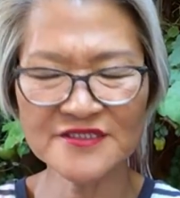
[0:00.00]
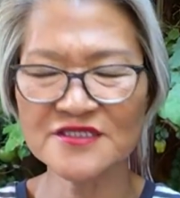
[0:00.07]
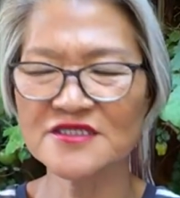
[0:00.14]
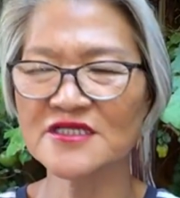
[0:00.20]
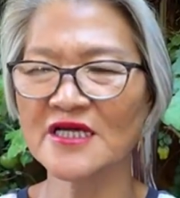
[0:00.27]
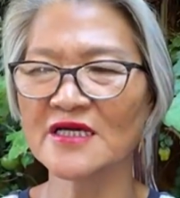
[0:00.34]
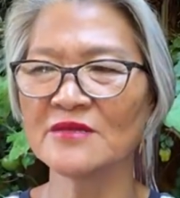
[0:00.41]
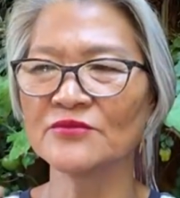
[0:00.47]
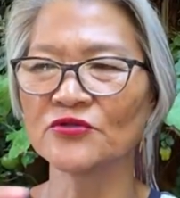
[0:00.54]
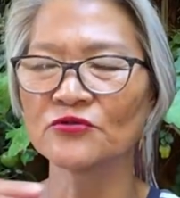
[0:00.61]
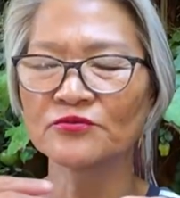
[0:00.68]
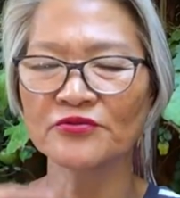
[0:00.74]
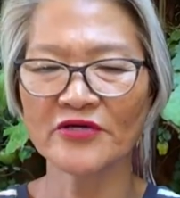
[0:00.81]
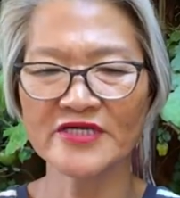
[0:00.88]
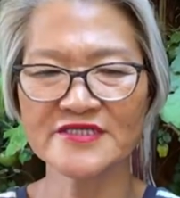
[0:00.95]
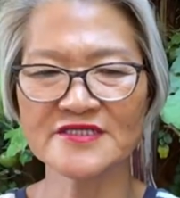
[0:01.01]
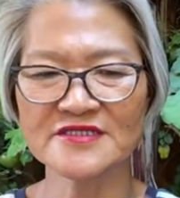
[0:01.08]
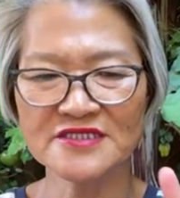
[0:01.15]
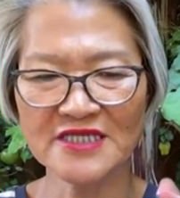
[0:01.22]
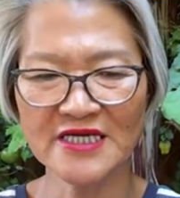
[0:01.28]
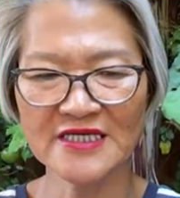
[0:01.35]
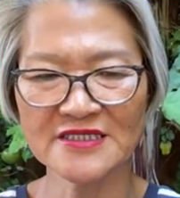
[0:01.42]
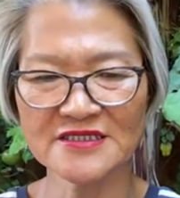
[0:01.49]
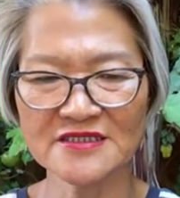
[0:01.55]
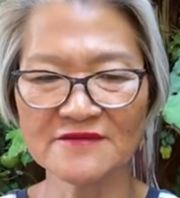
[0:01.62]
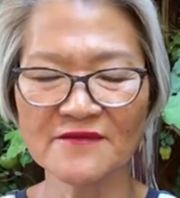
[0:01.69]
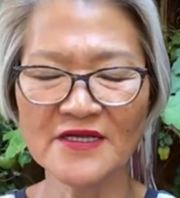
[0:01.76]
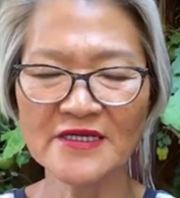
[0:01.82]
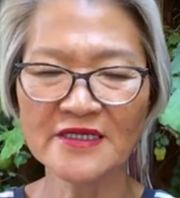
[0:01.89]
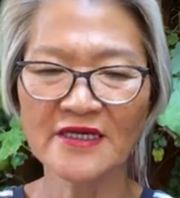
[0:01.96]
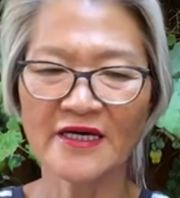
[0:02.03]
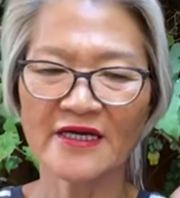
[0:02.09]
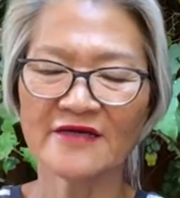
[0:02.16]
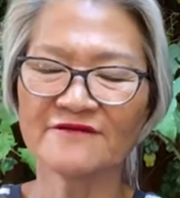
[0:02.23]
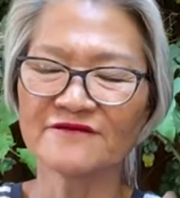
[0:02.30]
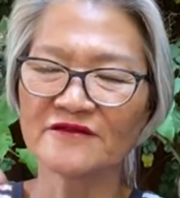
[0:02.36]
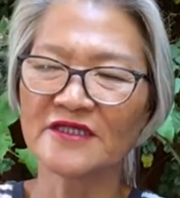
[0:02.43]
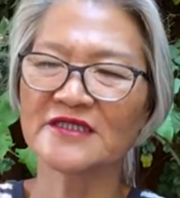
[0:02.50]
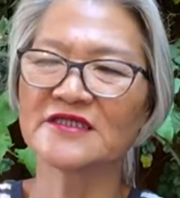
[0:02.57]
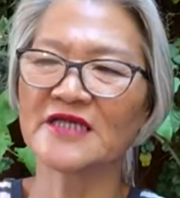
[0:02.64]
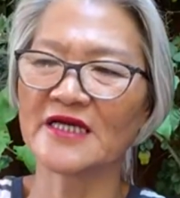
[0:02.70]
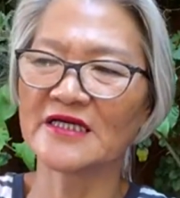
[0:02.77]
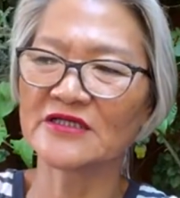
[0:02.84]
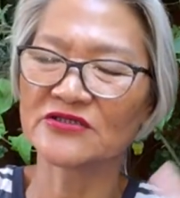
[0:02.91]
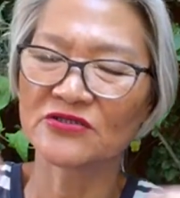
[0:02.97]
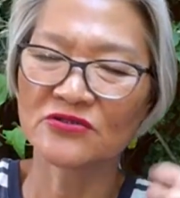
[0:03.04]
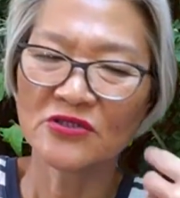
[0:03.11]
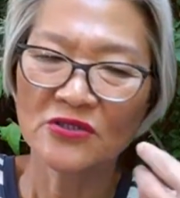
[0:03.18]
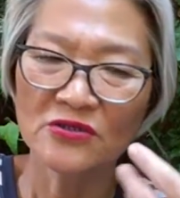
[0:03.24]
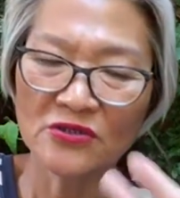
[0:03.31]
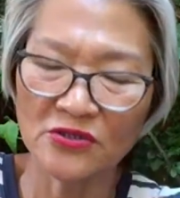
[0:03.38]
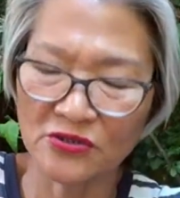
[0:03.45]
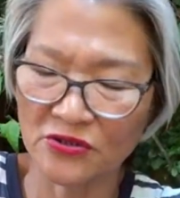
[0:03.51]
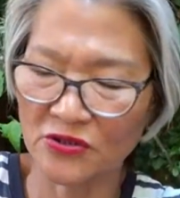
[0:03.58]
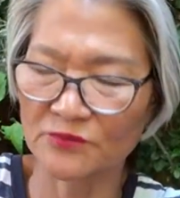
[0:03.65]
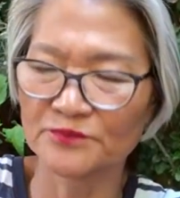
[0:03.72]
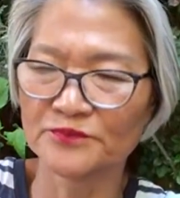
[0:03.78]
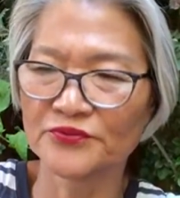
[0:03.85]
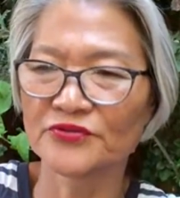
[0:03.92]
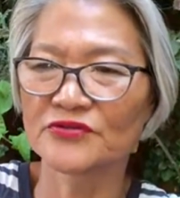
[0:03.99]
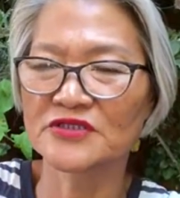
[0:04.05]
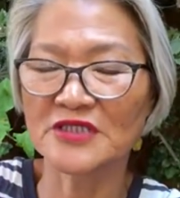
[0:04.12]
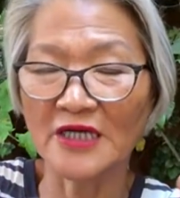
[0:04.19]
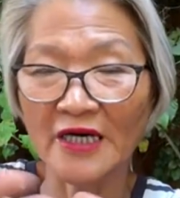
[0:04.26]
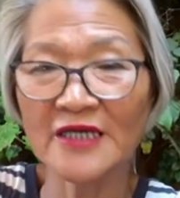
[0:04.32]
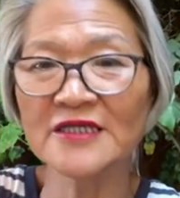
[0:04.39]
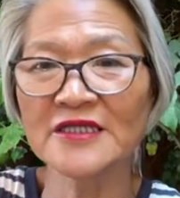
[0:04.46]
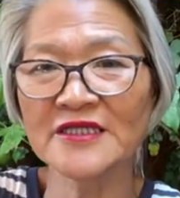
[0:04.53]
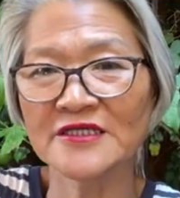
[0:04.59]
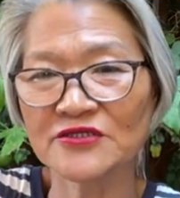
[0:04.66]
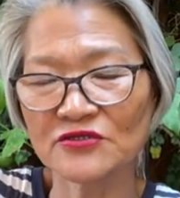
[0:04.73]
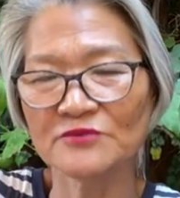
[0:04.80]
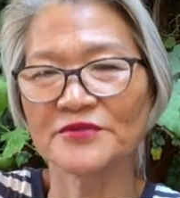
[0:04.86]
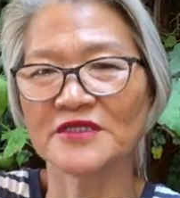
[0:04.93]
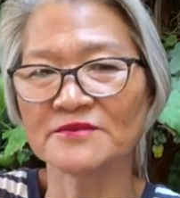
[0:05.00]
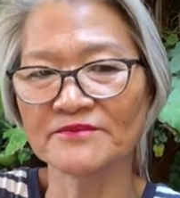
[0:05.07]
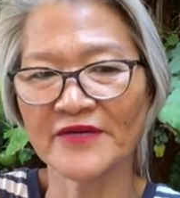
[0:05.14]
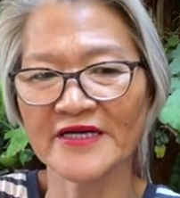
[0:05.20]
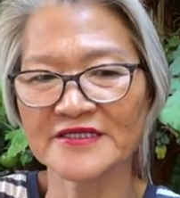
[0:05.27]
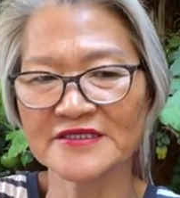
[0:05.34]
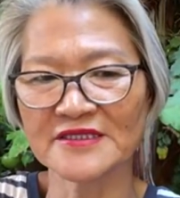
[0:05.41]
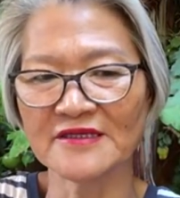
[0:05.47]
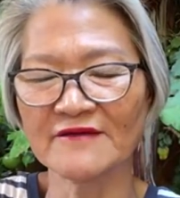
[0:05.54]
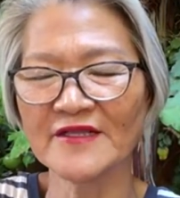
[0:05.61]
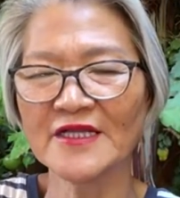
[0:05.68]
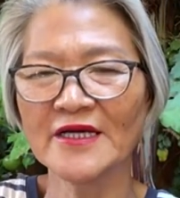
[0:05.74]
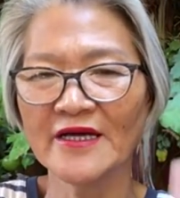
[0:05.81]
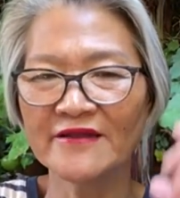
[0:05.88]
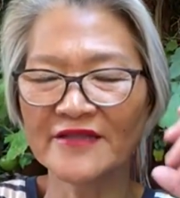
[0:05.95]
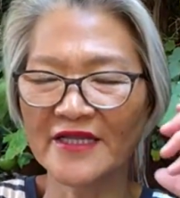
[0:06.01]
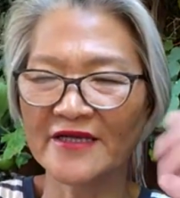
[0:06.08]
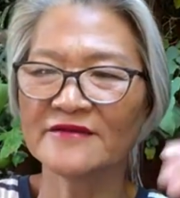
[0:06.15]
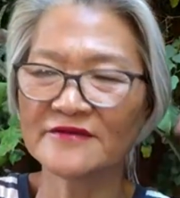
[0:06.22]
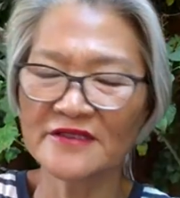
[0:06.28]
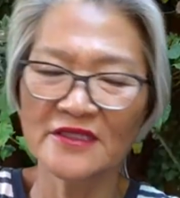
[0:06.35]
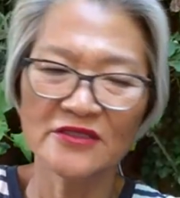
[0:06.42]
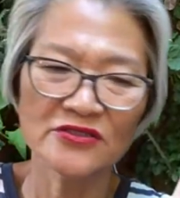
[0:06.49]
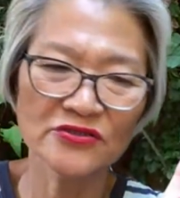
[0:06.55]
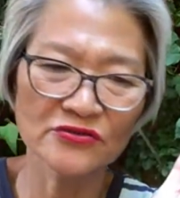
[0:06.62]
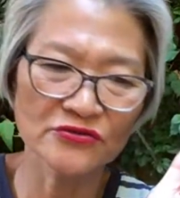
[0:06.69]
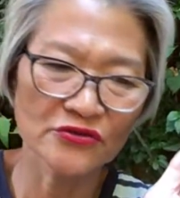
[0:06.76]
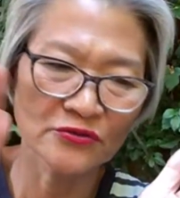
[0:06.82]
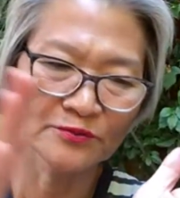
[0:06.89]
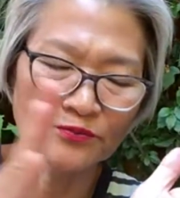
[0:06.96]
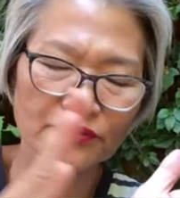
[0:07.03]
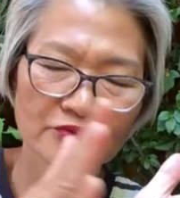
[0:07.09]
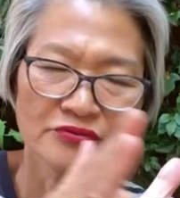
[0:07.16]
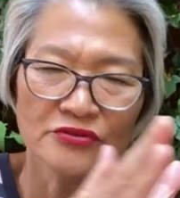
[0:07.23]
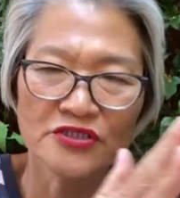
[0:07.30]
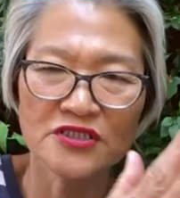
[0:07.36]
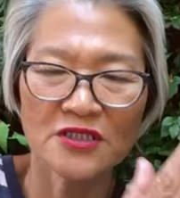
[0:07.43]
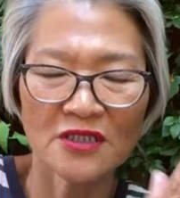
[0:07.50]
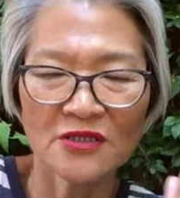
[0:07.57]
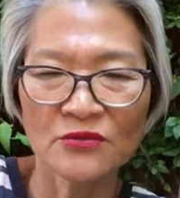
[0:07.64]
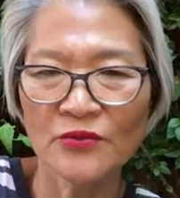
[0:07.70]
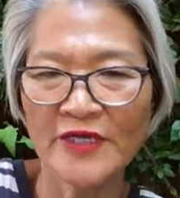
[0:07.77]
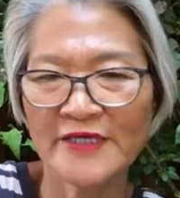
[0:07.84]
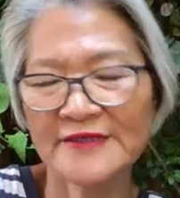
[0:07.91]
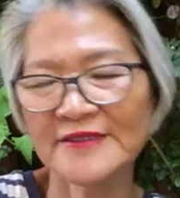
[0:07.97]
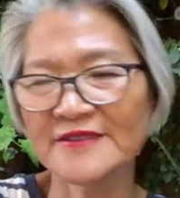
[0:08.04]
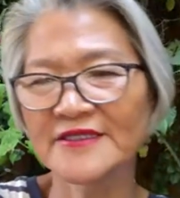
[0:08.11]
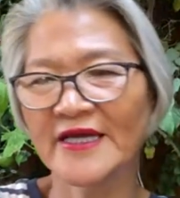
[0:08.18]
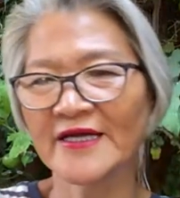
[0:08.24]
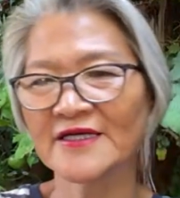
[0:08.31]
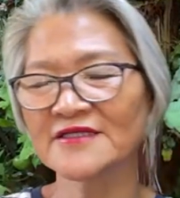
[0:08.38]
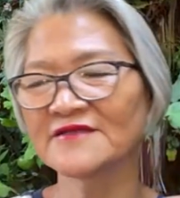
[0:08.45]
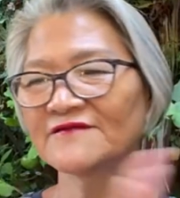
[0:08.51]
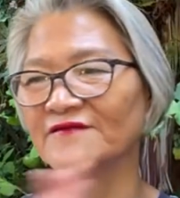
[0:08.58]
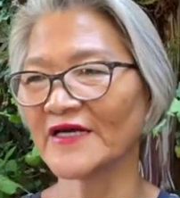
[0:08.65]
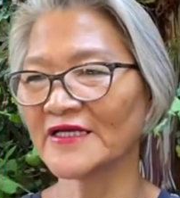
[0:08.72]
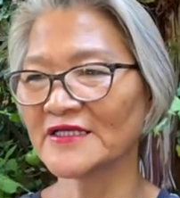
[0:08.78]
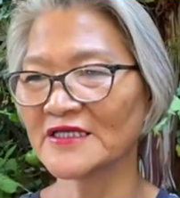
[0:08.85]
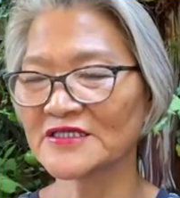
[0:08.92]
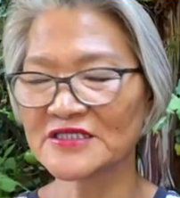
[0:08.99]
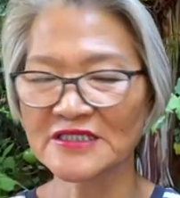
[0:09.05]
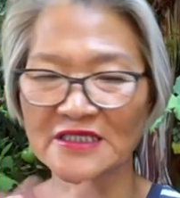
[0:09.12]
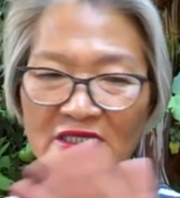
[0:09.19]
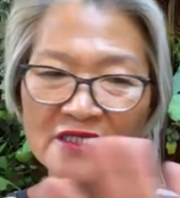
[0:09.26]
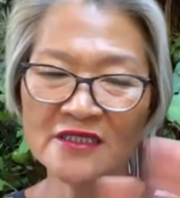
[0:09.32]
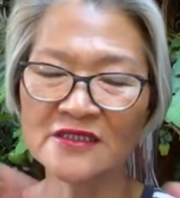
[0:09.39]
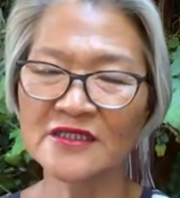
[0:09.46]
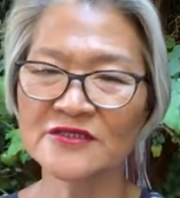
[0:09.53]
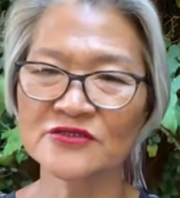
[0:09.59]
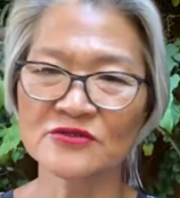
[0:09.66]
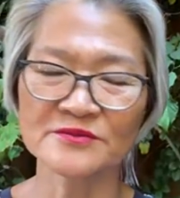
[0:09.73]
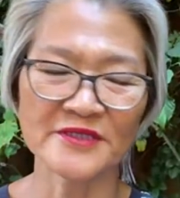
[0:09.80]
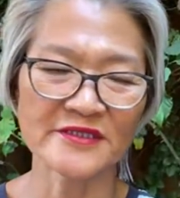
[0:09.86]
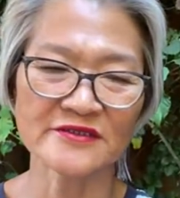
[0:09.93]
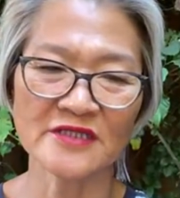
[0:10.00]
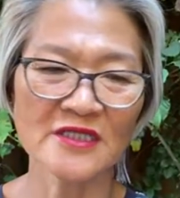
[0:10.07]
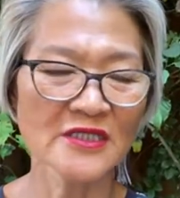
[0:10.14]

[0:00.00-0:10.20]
table presentation. Every day you put a little bit better, and then you push away the negative energy a little bit.